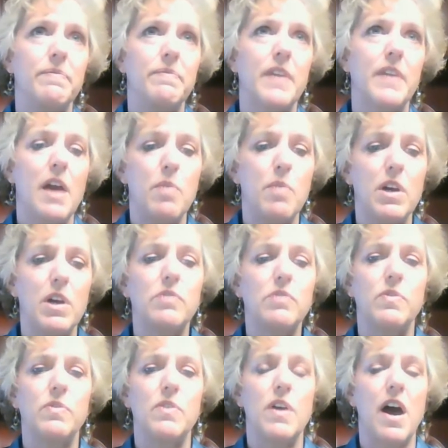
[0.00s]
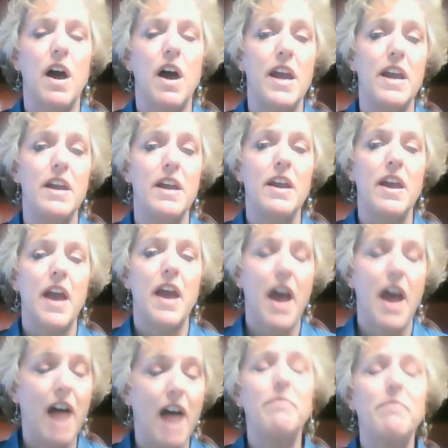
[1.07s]
I
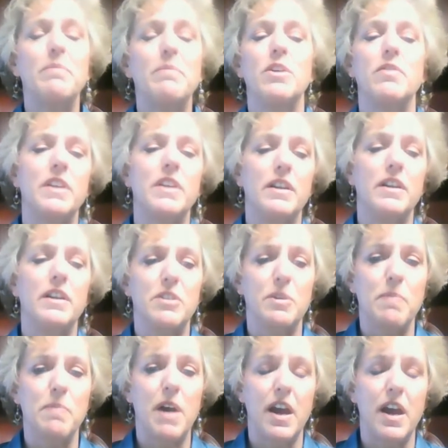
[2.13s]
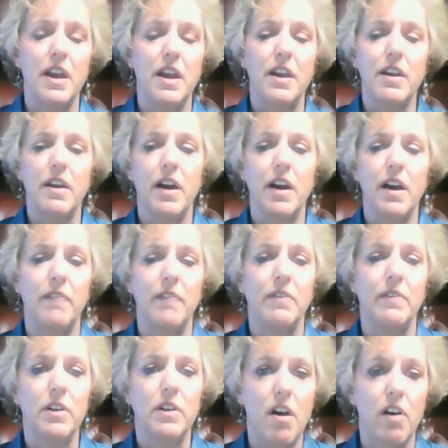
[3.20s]
have moved into my
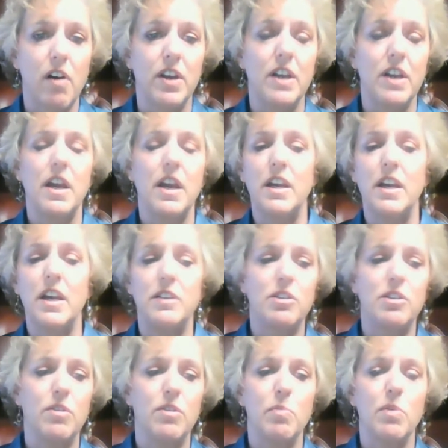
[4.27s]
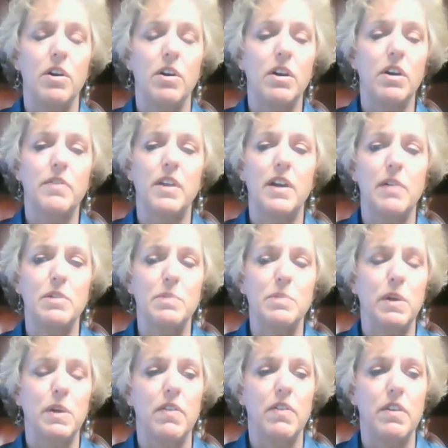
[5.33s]
calling and into the work that I was put
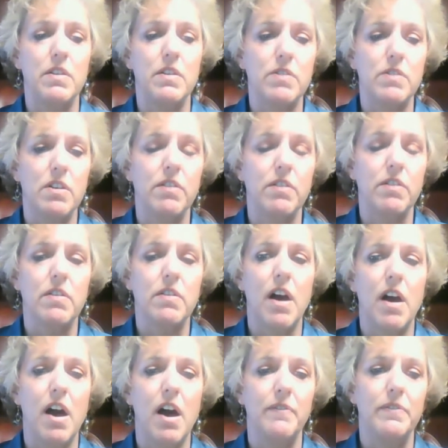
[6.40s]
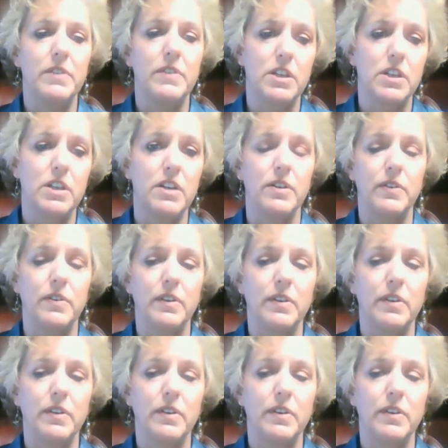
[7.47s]
on this earth to do.